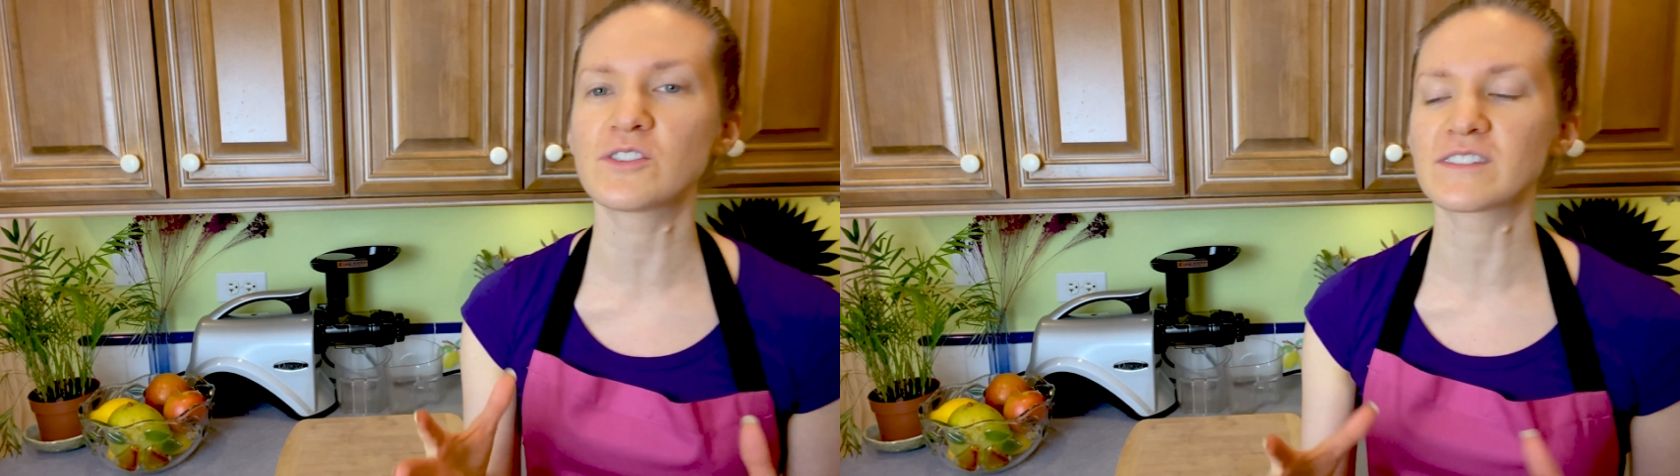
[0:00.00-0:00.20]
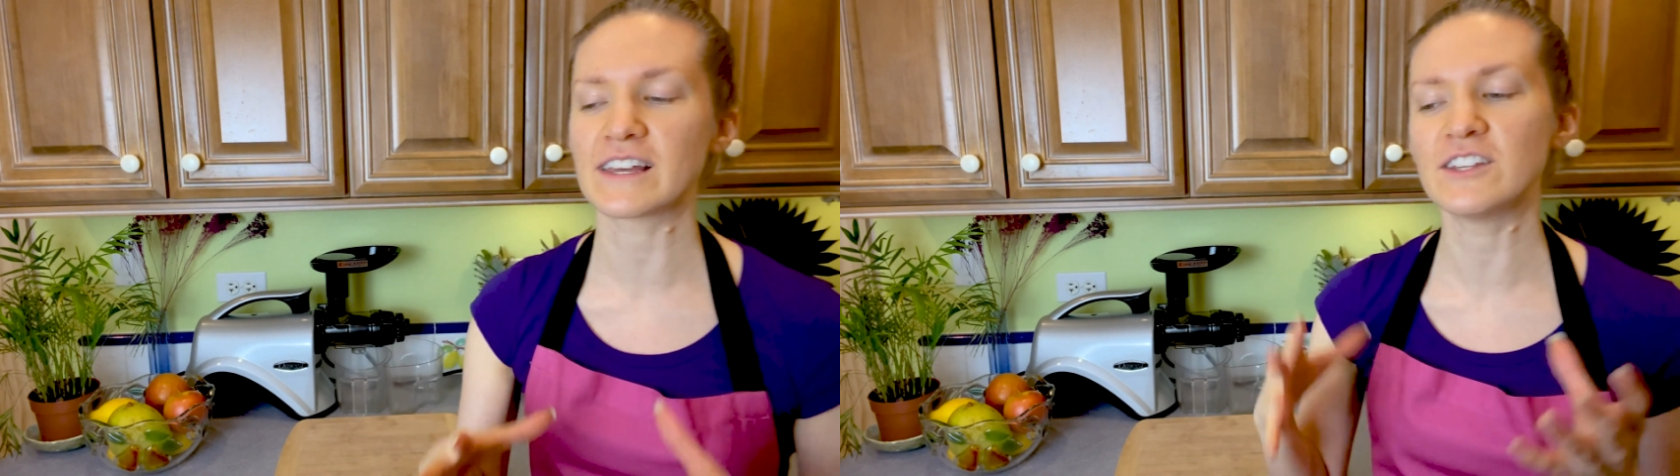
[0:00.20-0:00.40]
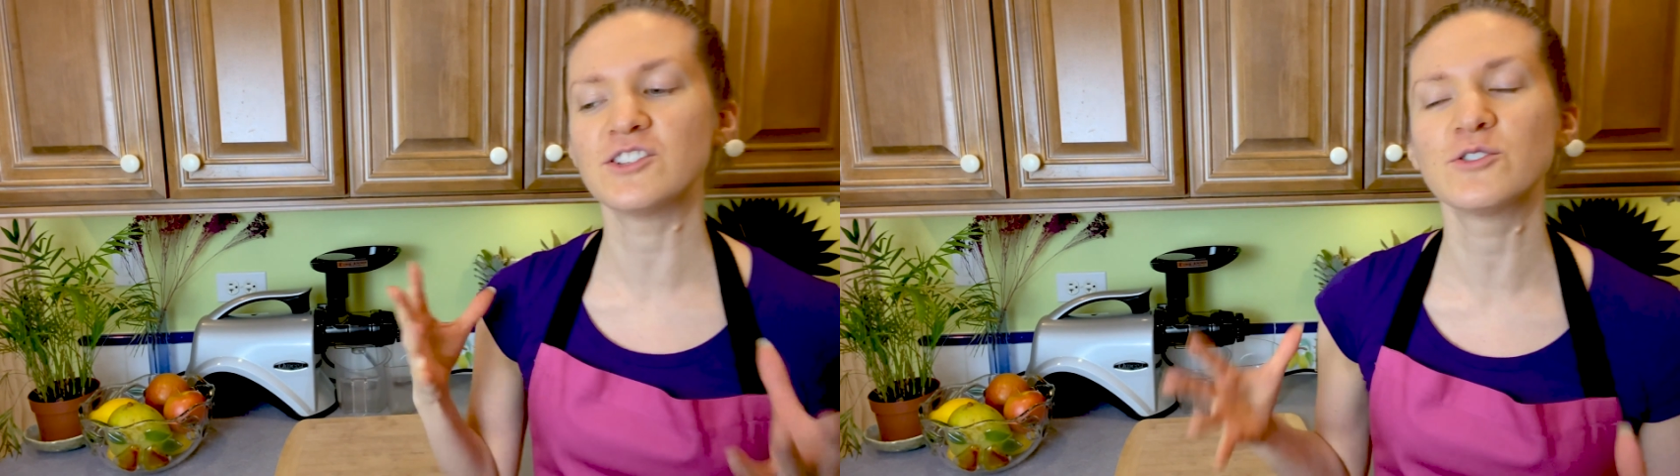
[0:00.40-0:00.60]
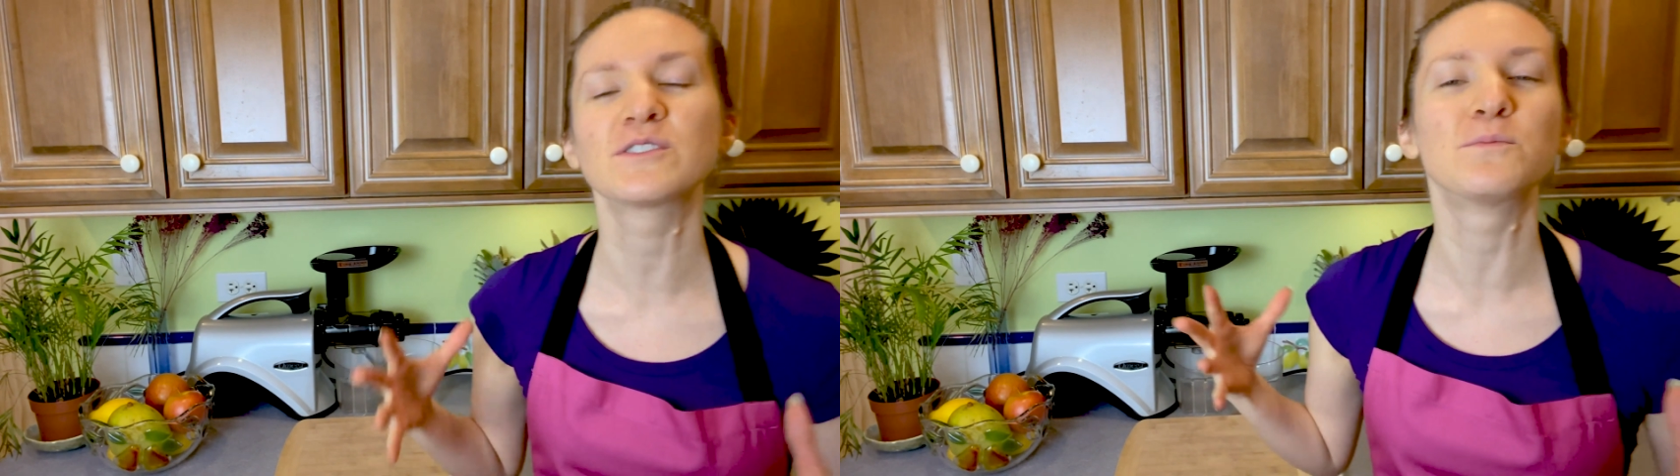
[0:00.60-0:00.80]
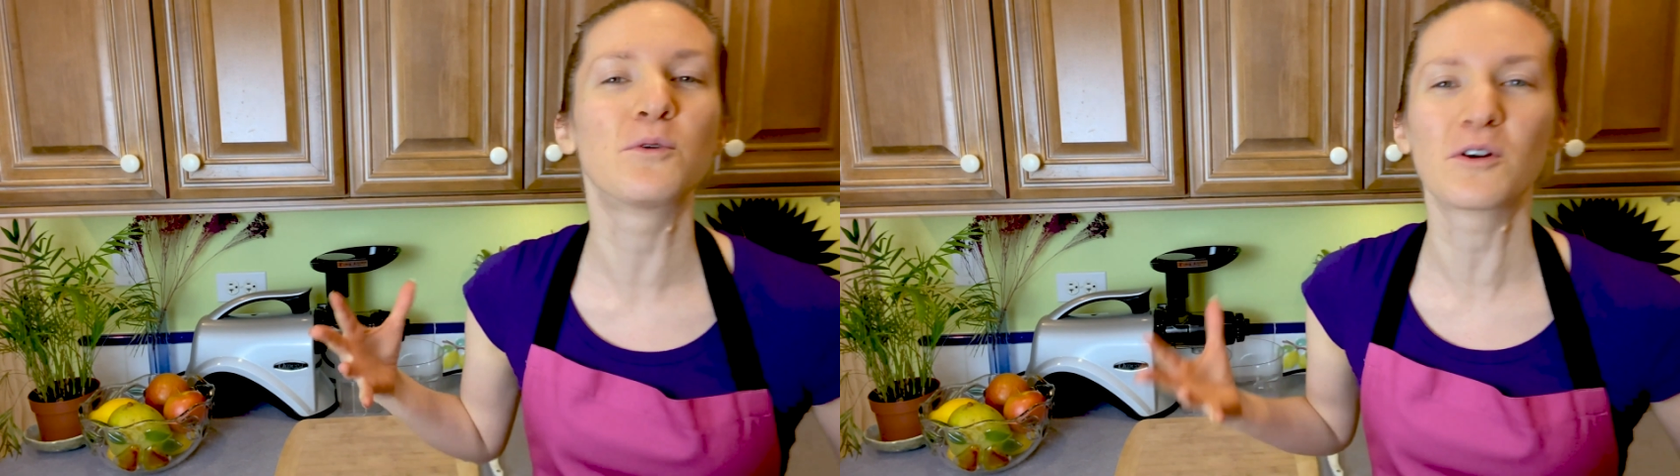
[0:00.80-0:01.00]
can juice
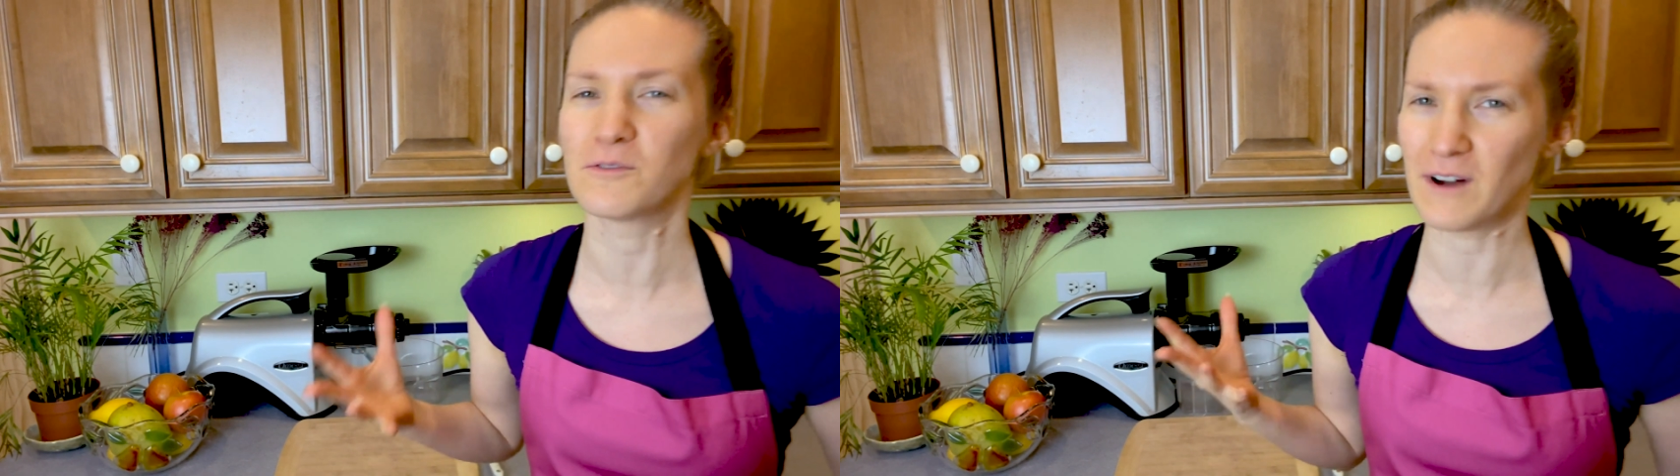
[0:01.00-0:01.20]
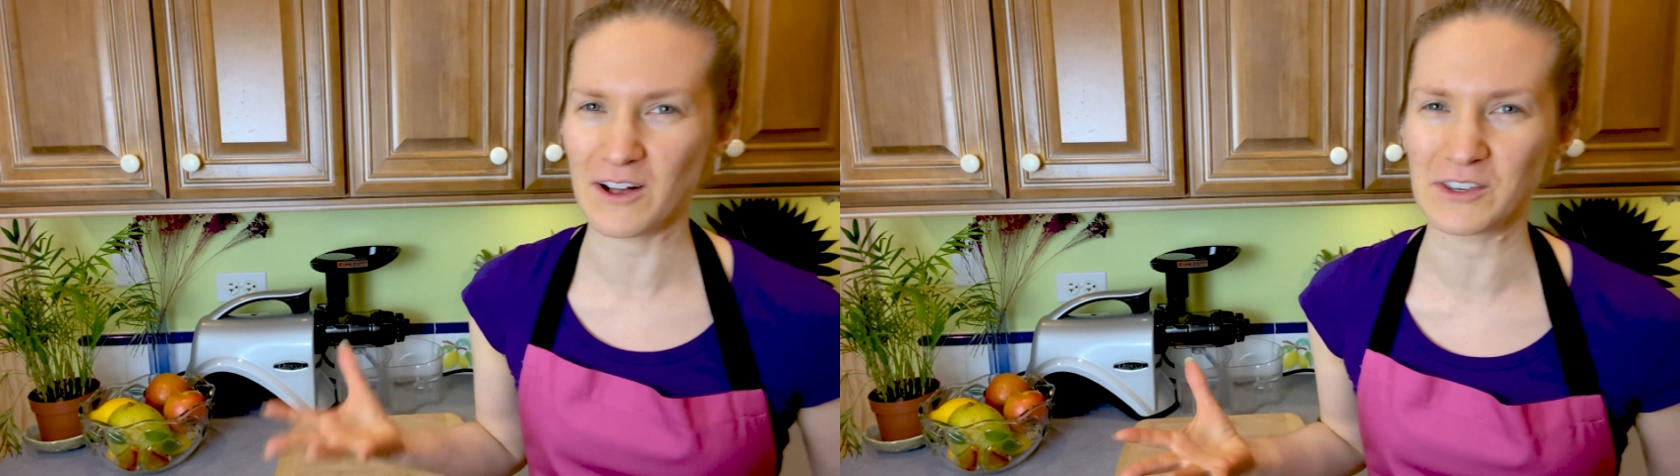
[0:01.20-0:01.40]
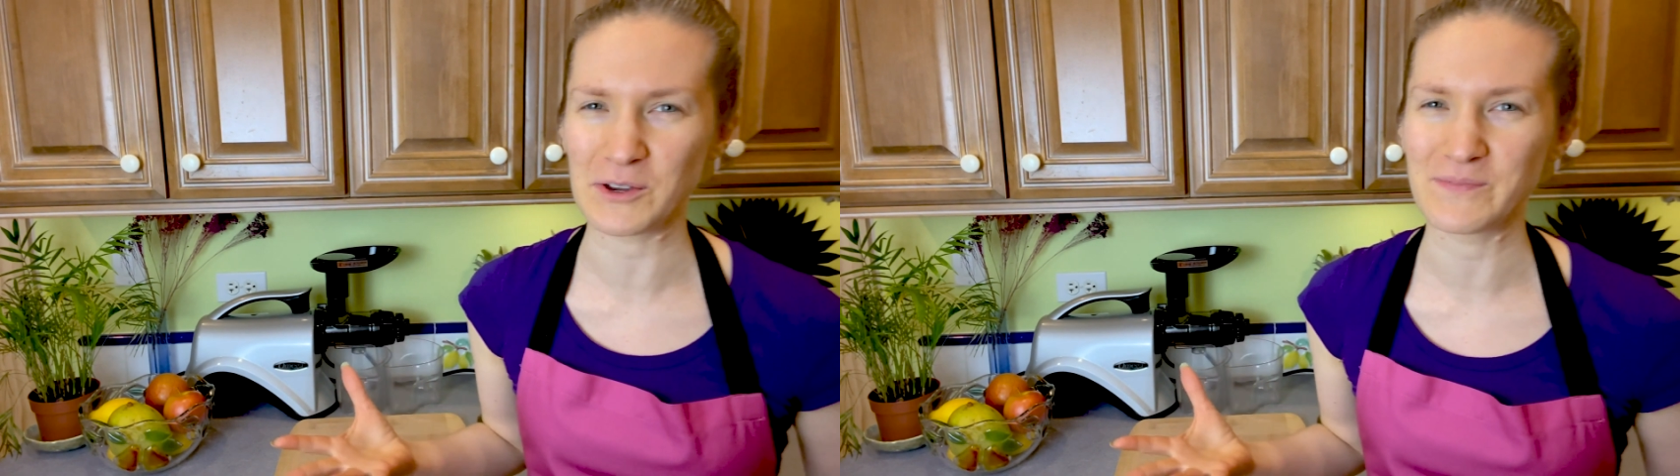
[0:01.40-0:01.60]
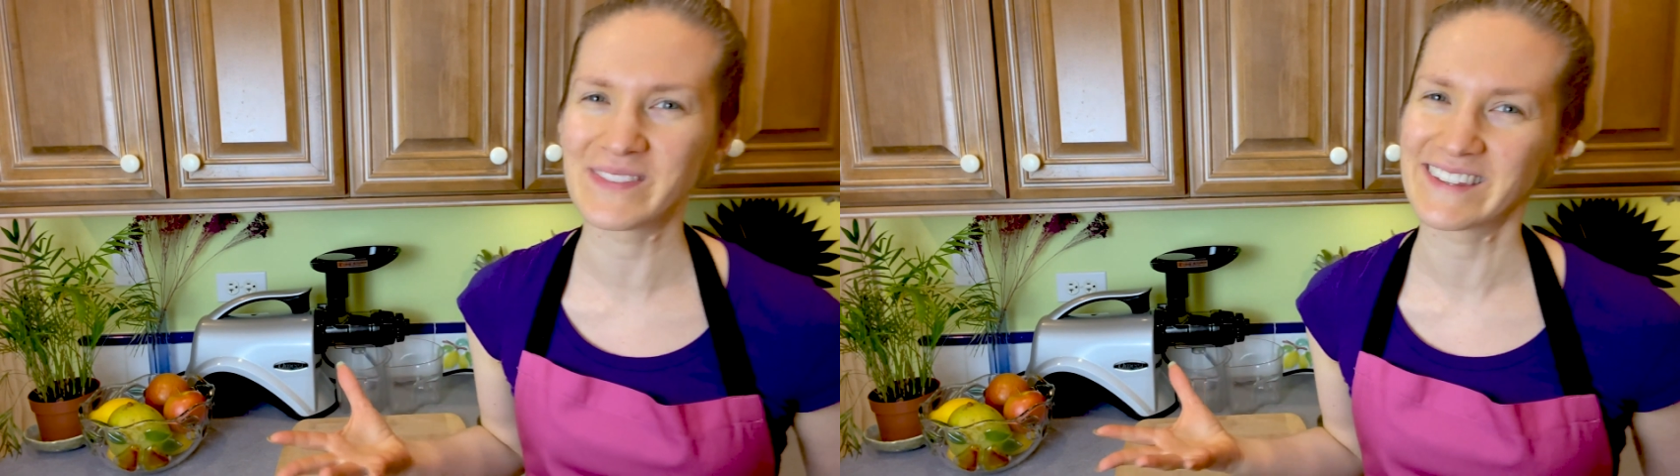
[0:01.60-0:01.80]
more volume.